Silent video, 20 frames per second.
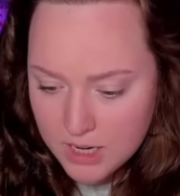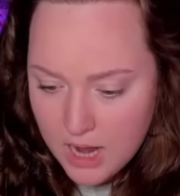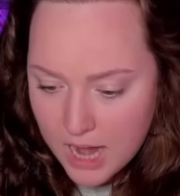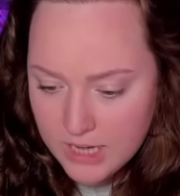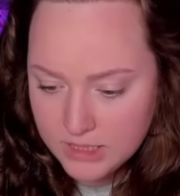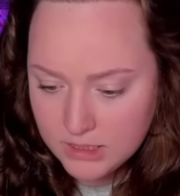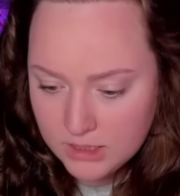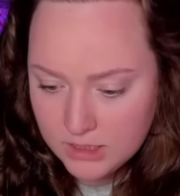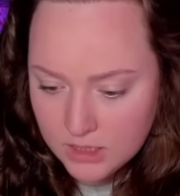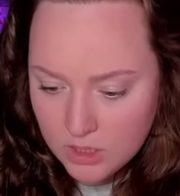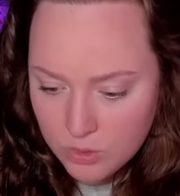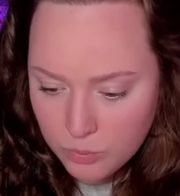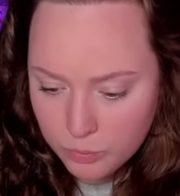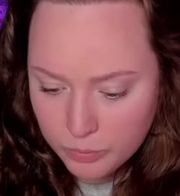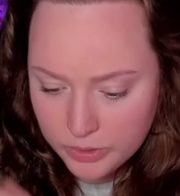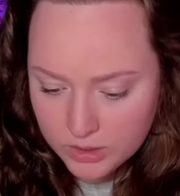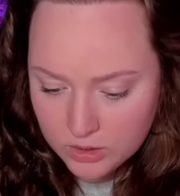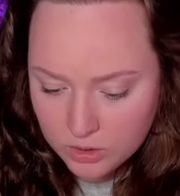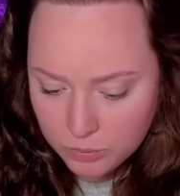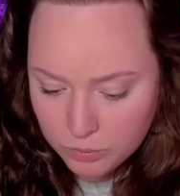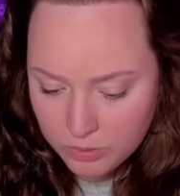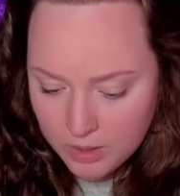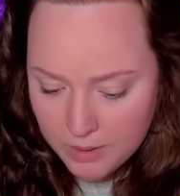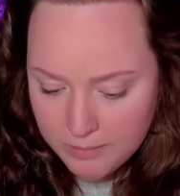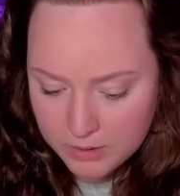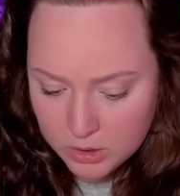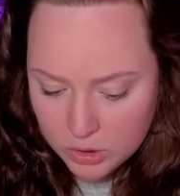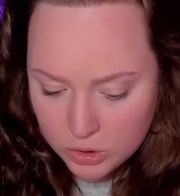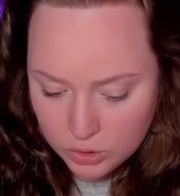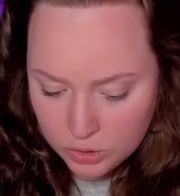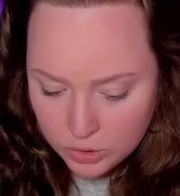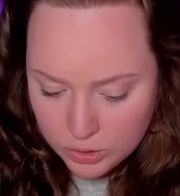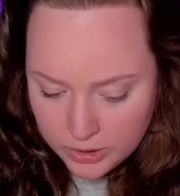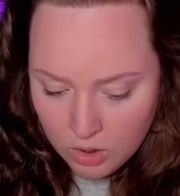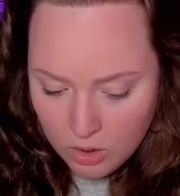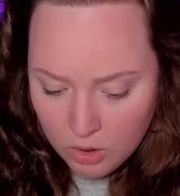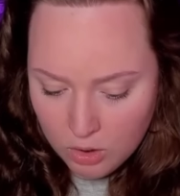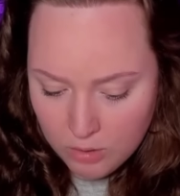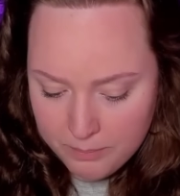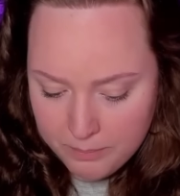I need a wheel where I'm a good
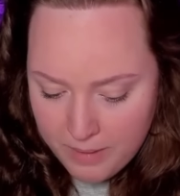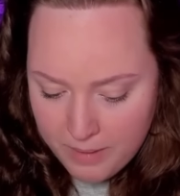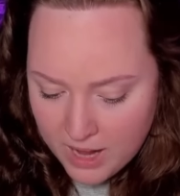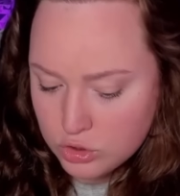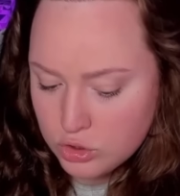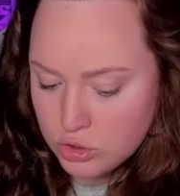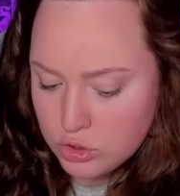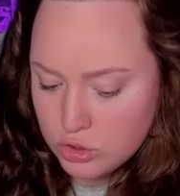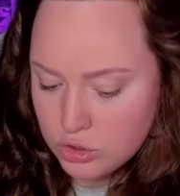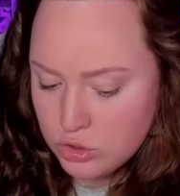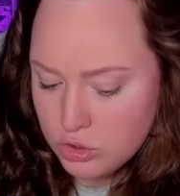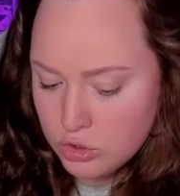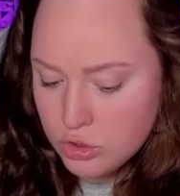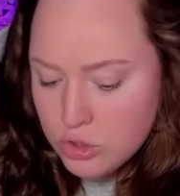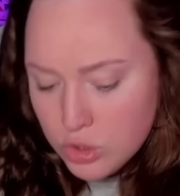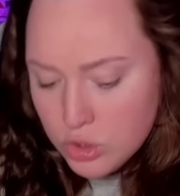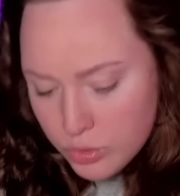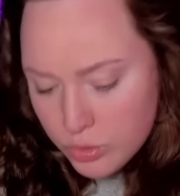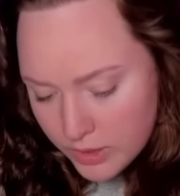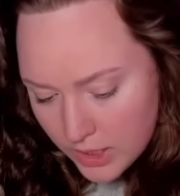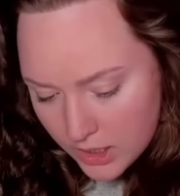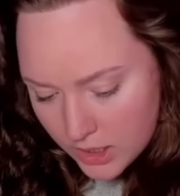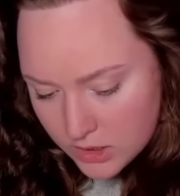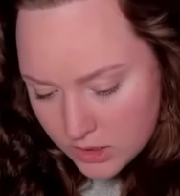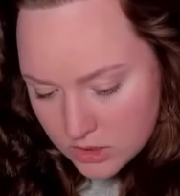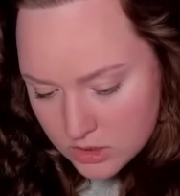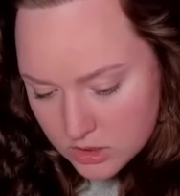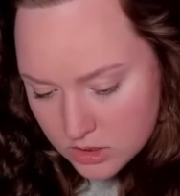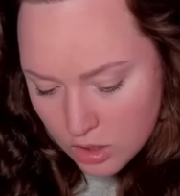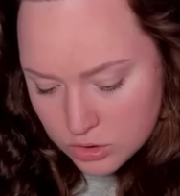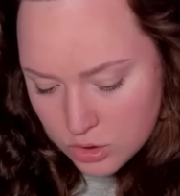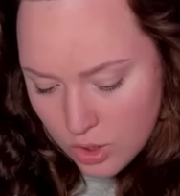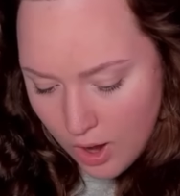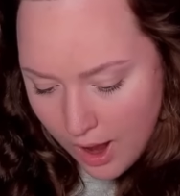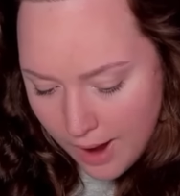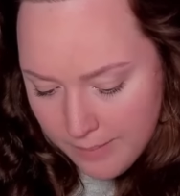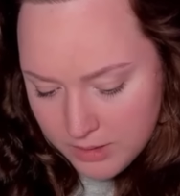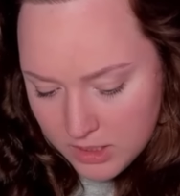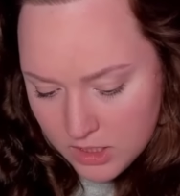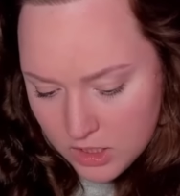or bad student. So
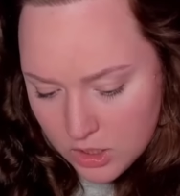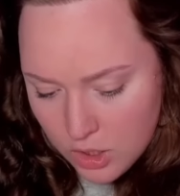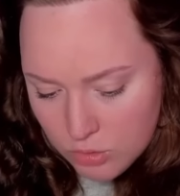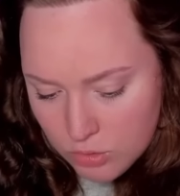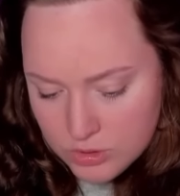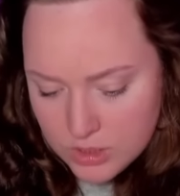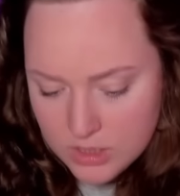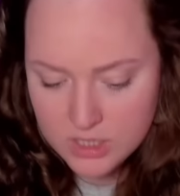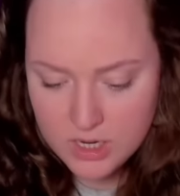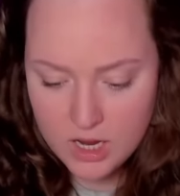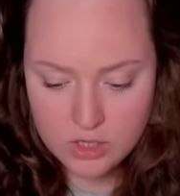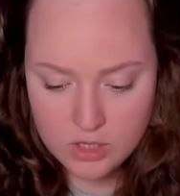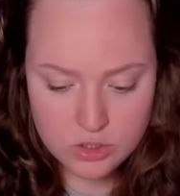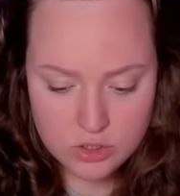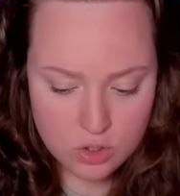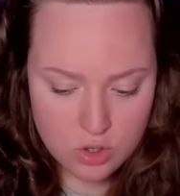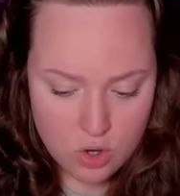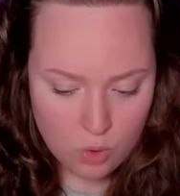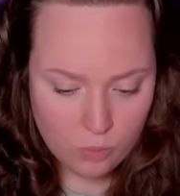I'm going to go to the yes or no